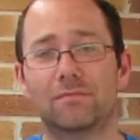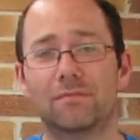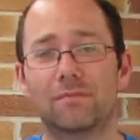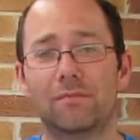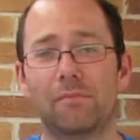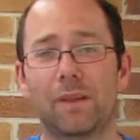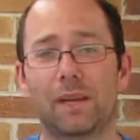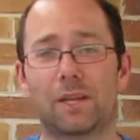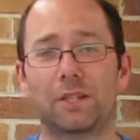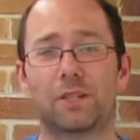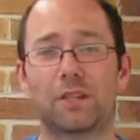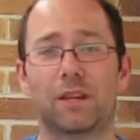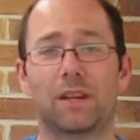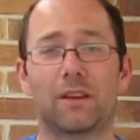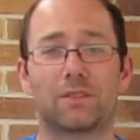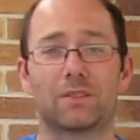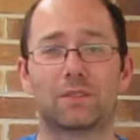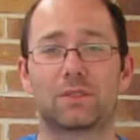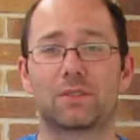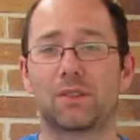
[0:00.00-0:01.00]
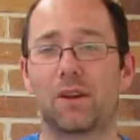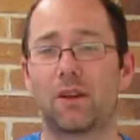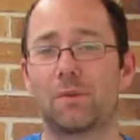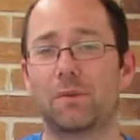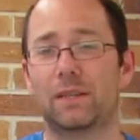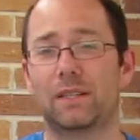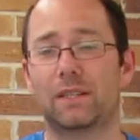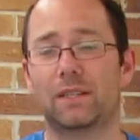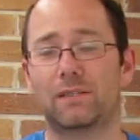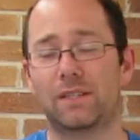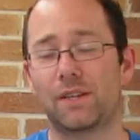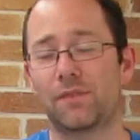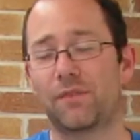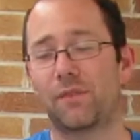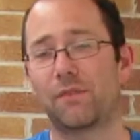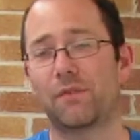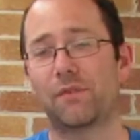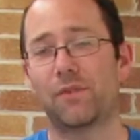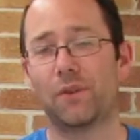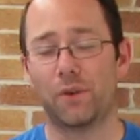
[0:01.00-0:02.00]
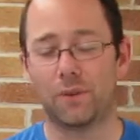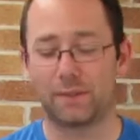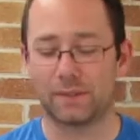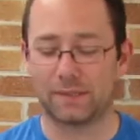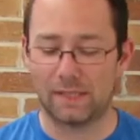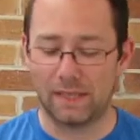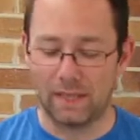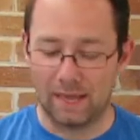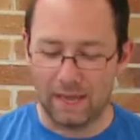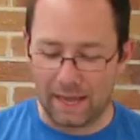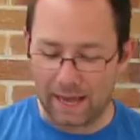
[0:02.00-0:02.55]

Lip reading: mixture. There was so many different forms.